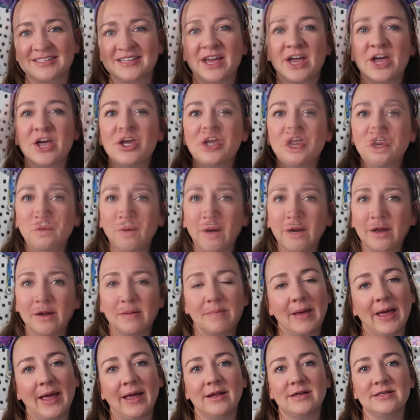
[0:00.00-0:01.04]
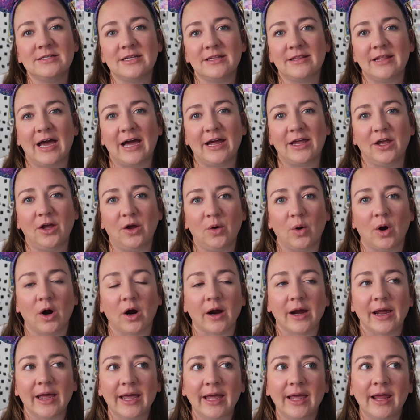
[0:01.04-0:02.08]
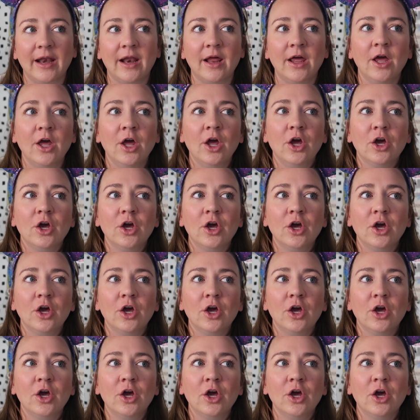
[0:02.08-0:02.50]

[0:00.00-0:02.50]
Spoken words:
So they do recommend that you are in